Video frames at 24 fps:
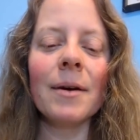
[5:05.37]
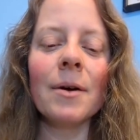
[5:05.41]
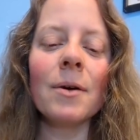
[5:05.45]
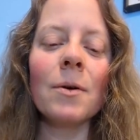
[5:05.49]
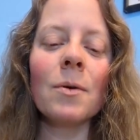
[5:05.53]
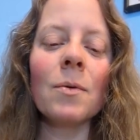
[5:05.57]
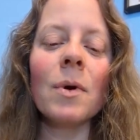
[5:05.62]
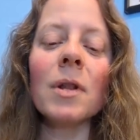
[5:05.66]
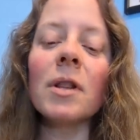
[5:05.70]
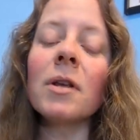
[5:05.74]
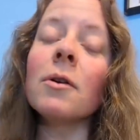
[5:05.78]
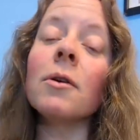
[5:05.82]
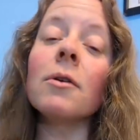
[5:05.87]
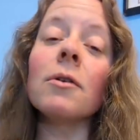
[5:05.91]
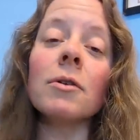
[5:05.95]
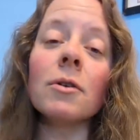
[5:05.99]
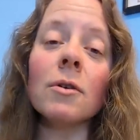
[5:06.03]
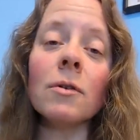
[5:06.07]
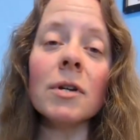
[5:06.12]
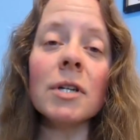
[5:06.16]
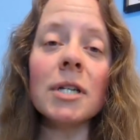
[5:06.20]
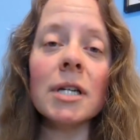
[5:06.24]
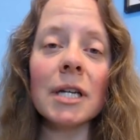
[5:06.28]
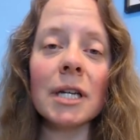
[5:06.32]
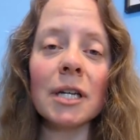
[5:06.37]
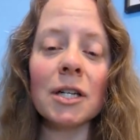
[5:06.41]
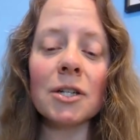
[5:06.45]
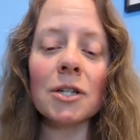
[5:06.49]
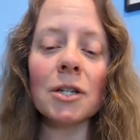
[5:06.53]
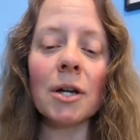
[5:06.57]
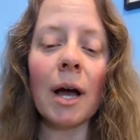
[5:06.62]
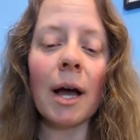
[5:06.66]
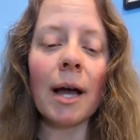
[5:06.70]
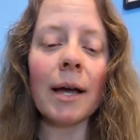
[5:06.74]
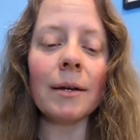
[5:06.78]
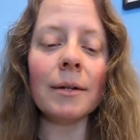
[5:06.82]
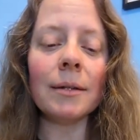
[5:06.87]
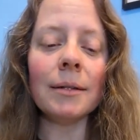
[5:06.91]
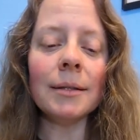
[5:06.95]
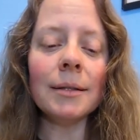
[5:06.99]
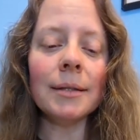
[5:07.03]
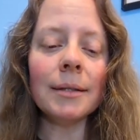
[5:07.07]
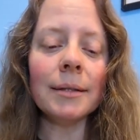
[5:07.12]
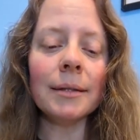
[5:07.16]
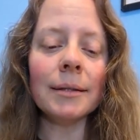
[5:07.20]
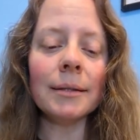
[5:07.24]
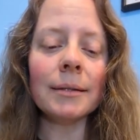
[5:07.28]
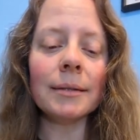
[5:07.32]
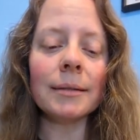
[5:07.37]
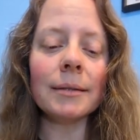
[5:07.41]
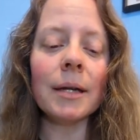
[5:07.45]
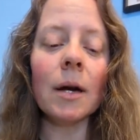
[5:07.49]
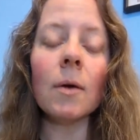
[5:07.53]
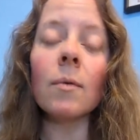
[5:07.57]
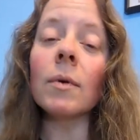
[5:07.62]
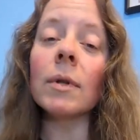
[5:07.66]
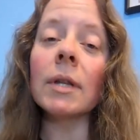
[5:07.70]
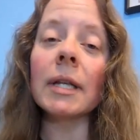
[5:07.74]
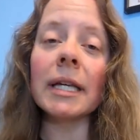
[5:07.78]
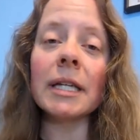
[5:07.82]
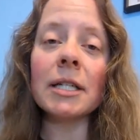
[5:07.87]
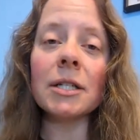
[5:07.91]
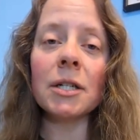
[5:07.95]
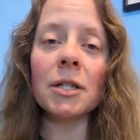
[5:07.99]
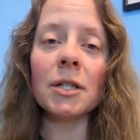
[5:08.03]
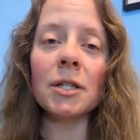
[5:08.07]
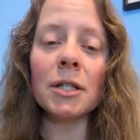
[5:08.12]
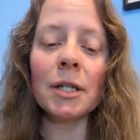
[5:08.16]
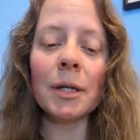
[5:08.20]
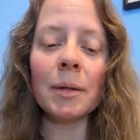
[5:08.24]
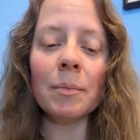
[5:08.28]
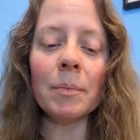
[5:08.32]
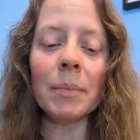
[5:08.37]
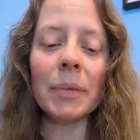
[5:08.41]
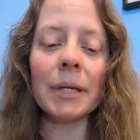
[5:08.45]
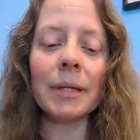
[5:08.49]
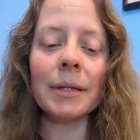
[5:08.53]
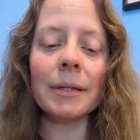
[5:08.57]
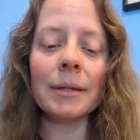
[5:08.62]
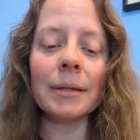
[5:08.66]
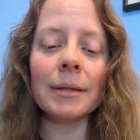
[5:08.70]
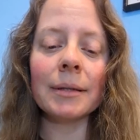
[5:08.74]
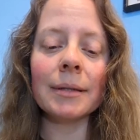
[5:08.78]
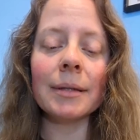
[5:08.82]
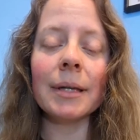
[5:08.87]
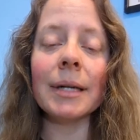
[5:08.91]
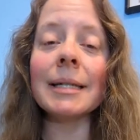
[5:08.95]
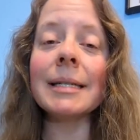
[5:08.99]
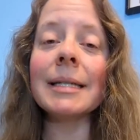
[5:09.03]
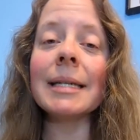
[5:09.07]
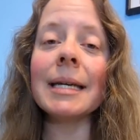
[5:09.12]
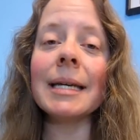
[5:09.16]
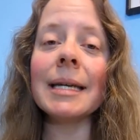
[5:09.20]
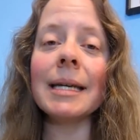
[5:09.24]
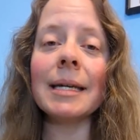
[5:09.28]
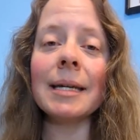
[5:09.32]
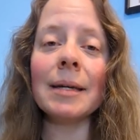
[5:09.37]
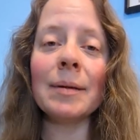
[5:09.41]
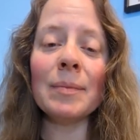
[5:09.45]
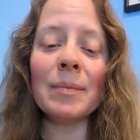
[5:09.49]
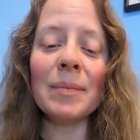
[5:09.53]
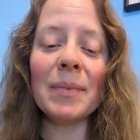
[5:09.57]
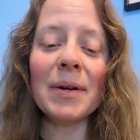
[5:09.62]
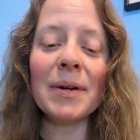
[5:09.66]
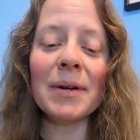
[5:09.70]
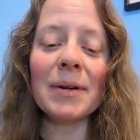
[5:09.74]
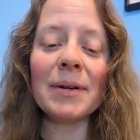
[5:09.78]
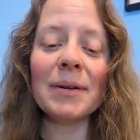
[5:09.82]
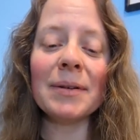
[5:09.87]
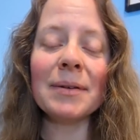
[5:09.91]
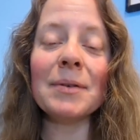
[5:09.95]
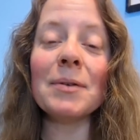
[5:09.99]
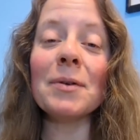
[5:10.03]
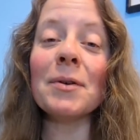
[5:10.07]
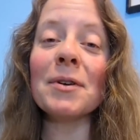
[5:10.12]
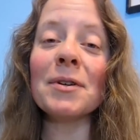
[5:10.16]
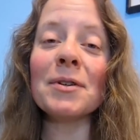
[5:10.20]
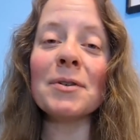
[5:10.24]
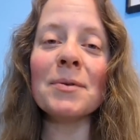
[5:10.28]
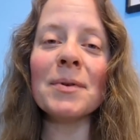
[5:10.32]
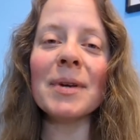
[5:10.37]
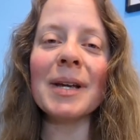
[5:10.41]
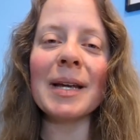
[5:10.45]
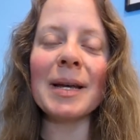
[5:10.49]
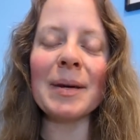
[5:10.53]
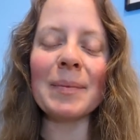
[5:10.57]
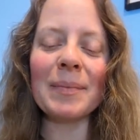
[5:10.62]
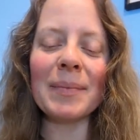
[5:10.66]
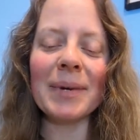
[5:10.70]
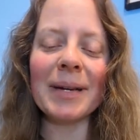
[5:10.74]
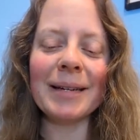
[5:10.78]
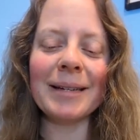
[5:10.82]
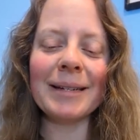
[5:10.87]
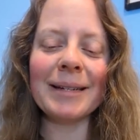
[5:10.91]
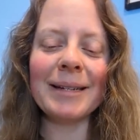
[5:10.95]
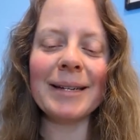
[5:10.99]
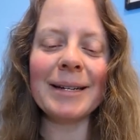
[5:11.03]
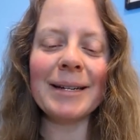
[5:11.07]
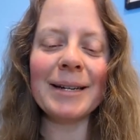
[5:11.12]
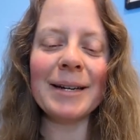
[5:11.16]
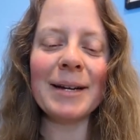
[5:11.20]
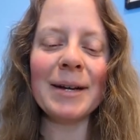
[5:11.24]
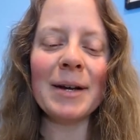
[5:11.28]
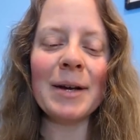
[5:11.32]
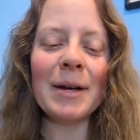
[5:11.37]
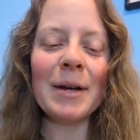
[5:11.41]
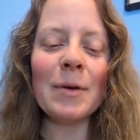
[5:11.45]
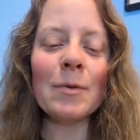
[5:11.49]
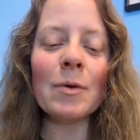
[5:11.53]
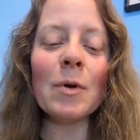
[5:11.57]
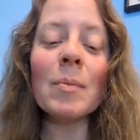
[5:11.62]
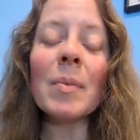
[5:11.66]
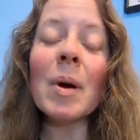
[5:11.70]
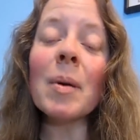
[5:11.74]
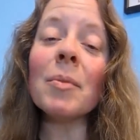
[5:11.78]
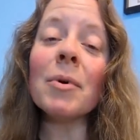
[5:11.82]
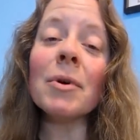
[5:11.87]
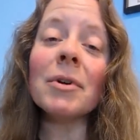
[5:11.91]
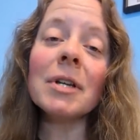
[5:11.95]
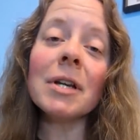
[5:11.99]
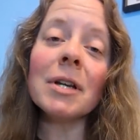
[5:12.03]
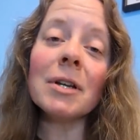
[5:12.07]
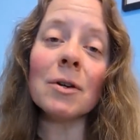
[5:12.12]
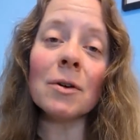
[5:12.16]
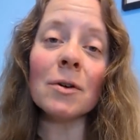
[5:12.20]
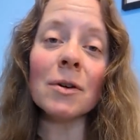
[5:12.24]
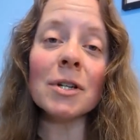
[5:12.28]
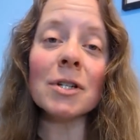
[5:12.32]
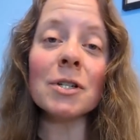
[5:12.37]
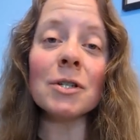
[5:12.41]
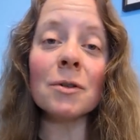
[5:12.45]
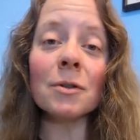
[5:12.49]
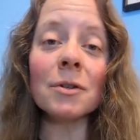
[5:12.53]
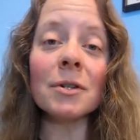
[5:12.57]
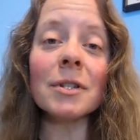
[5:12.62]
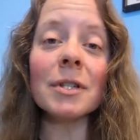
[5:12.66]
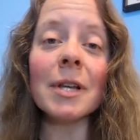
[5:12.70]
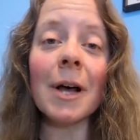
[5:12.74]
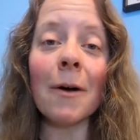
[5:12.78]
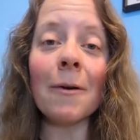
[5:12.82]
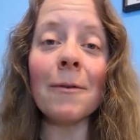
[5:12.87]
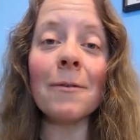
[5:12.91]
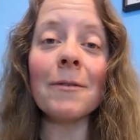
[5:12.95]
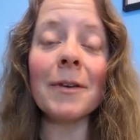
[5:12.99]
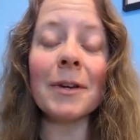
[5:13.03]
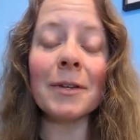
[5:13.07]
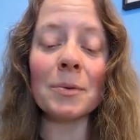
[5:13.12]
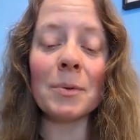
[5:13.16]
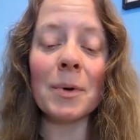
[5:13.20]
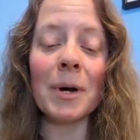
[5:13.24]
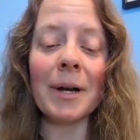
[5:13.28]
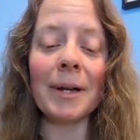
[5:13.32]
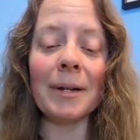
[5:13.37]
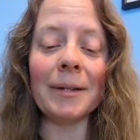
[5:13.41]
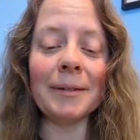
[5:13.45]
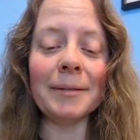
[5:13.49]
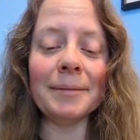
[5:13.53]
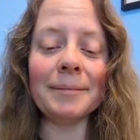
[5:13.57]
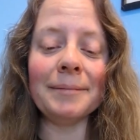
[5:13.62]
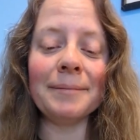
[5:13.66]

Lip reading: Whether you're nourishing a child, a relationship, a team, or a dream, remember to nourish yourself as well.